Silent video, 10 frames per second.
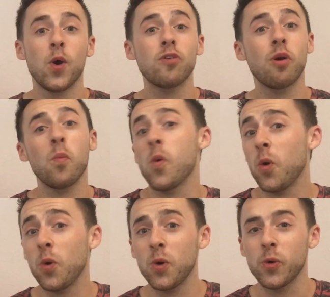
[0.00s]
Or
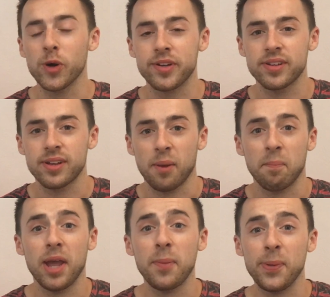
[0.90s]
reward,
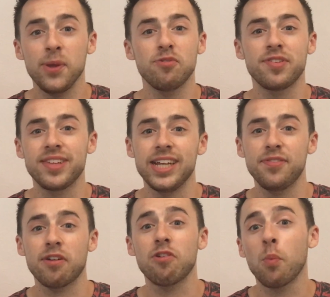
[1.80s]
maybe you received
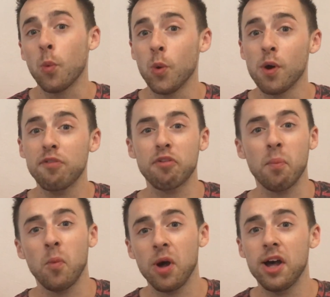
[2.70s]
a reward
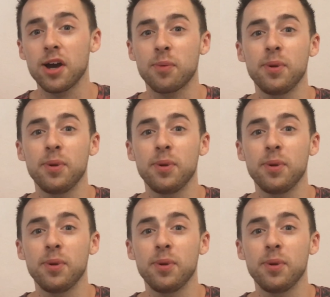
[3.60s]
from work